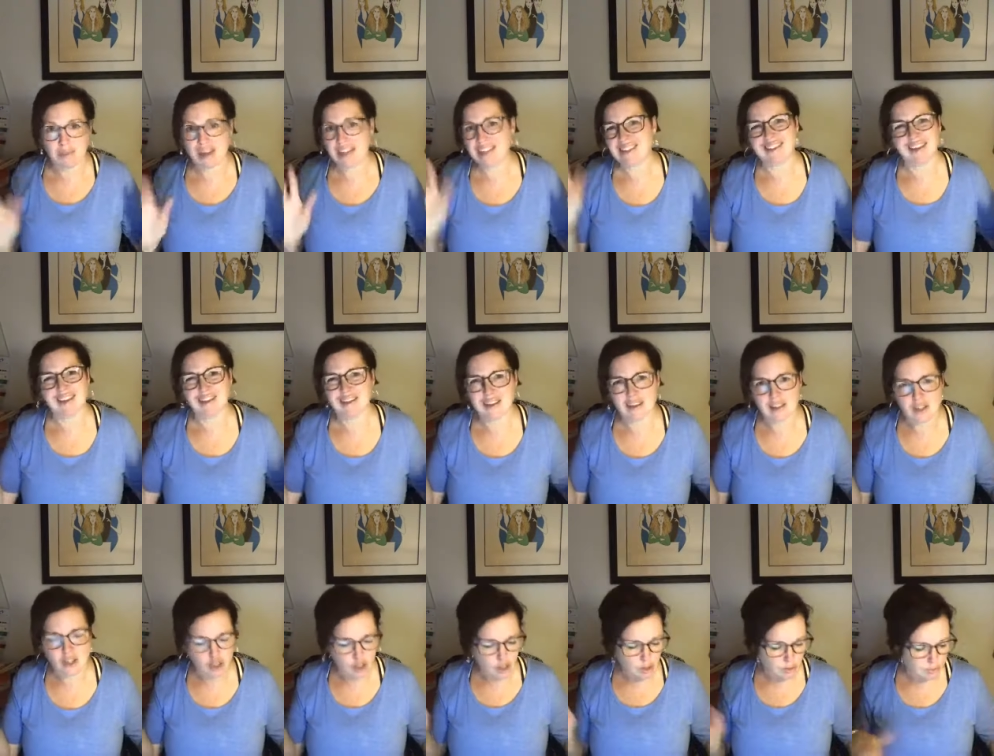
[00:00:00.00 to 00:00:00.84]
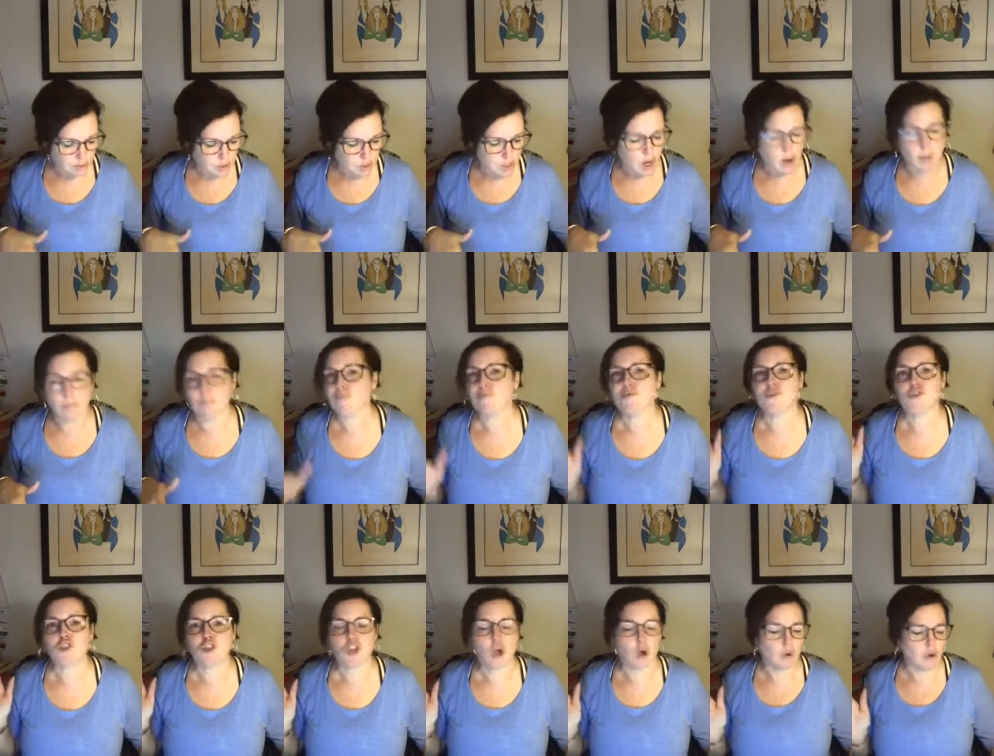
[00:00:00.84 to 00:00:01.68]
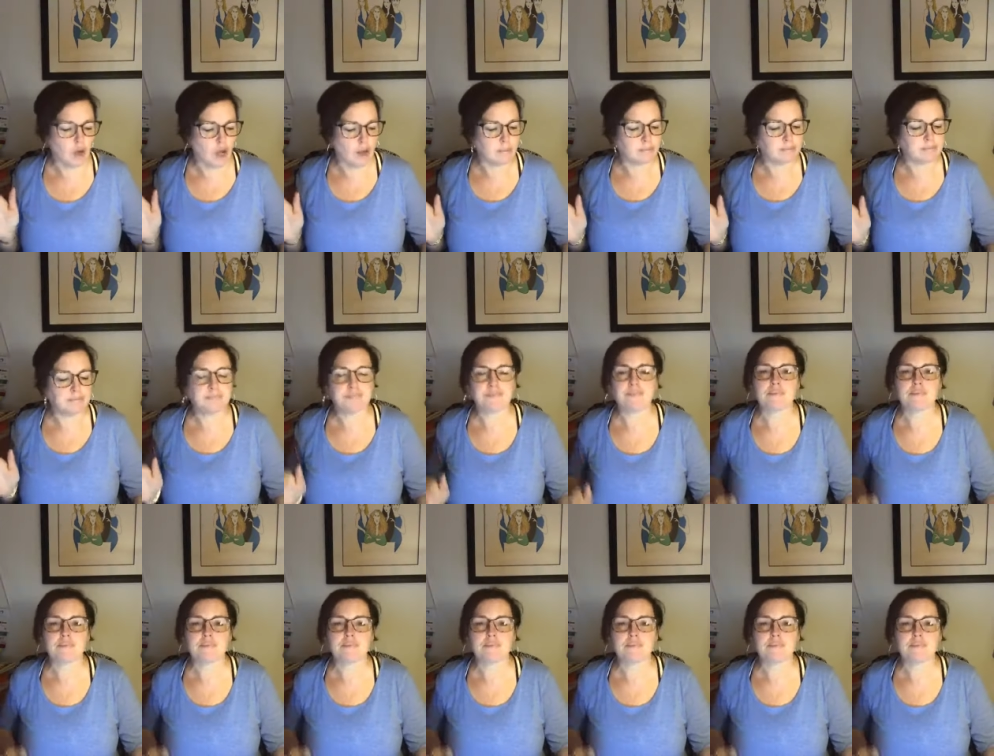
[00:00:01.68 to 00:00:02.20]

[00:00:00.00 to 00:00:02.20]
My son does too. So, so good.